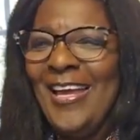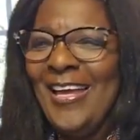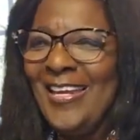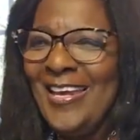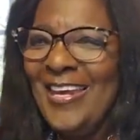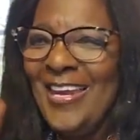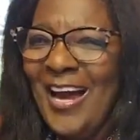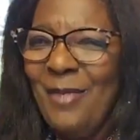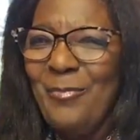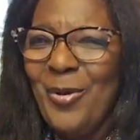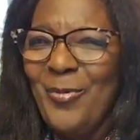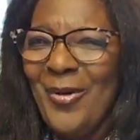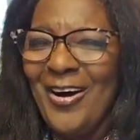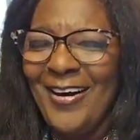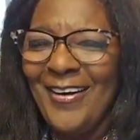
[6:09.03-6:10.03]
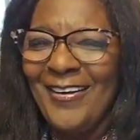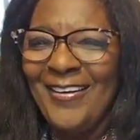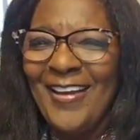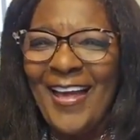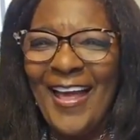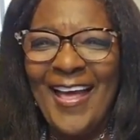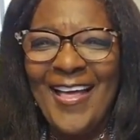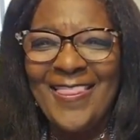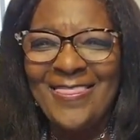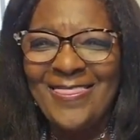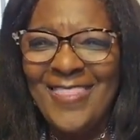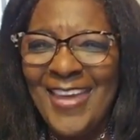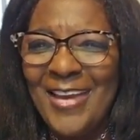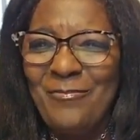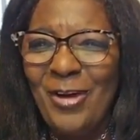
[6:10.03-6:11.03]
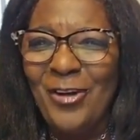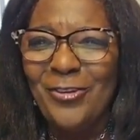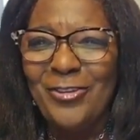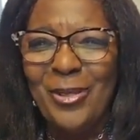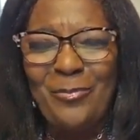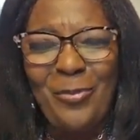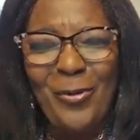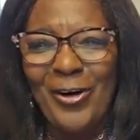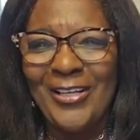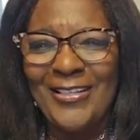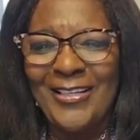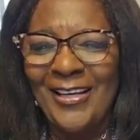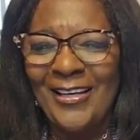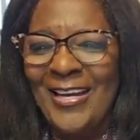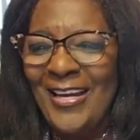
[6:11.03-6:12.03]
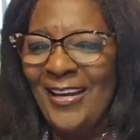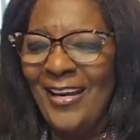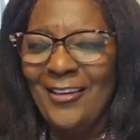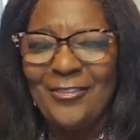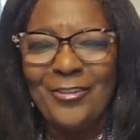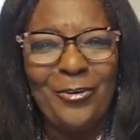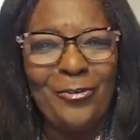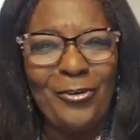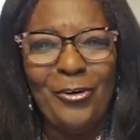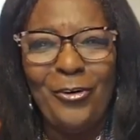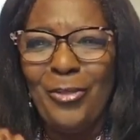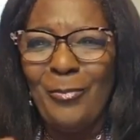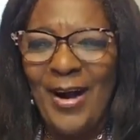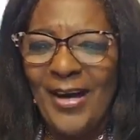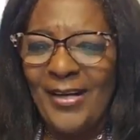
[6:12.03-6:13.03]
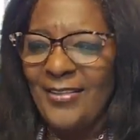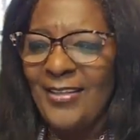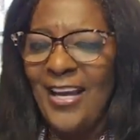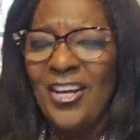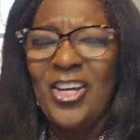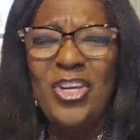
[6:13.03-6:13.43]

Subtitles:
Number 1, and the most important, is a growth mindset.